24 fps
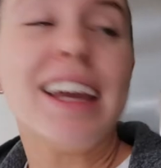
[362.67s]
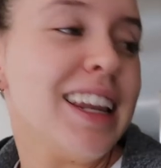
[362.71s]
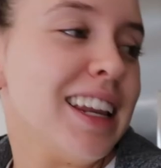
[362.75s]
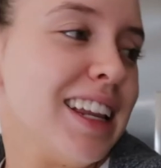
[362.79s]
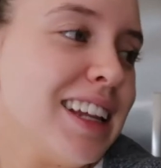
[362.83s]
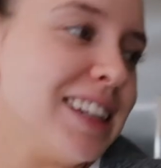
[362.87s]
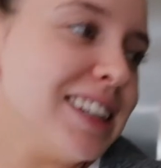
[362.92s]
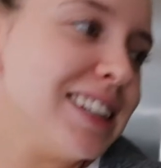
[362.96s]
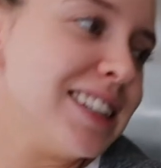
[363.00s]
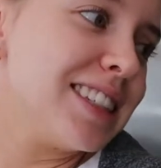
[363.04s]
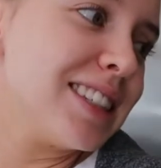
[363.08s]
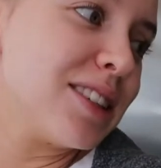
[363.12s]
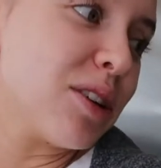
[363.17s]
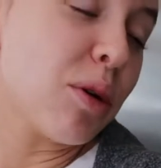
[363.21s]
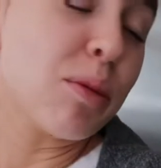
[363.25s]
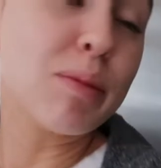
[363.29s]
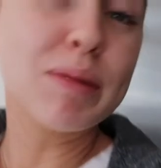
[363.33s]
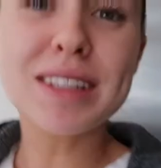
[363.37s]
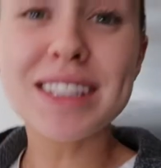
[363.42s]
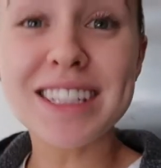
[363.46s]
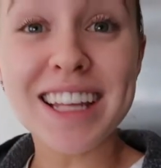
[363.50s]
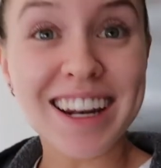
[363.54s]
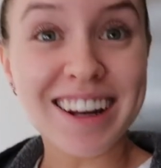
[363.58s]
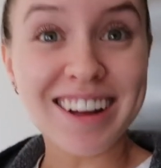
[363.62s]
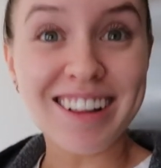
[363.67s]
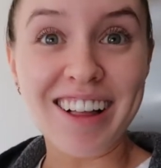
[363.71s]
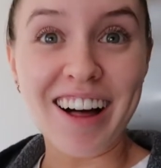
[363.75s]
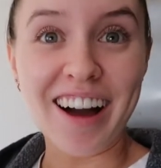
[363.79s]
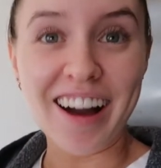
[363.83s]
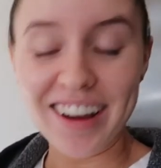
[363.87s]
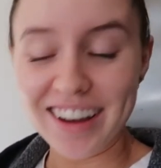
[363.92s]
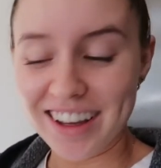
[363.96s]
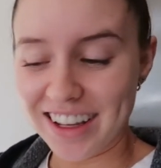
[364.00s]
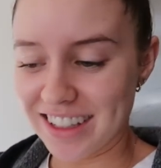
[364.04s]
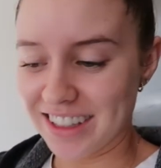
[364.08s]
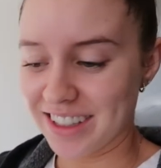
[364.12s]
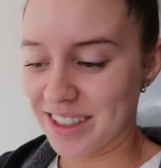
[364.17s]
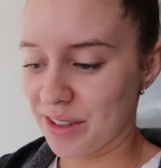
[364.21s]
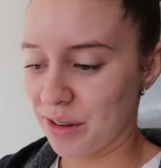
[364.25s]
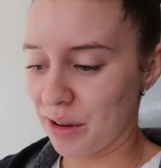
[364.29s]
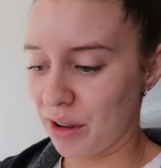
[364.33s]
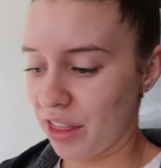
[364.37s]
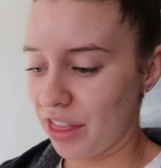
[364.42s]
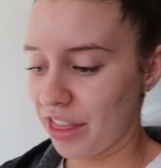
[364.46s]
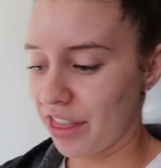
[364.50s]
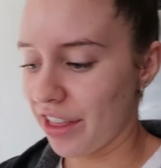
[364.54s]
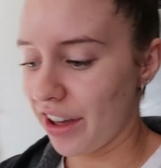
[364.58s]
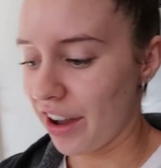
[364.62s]
is almost 10 o'clock, and so
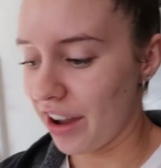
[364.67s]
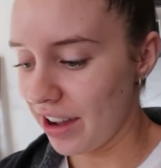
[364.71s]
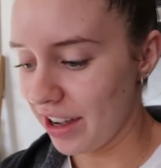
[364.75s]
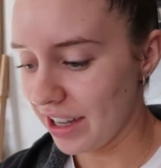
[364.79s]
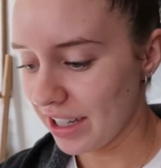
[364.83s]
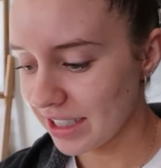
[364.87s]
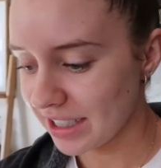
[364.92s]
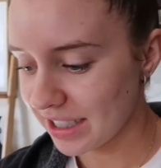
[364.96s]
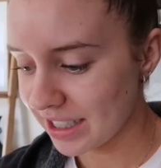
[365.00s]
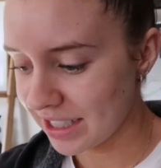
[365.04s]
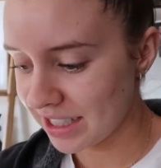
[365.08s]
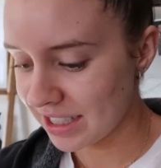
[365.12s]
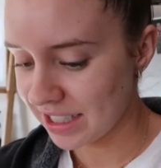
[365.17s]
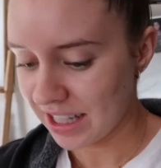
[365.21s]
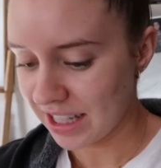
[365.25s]
I've kind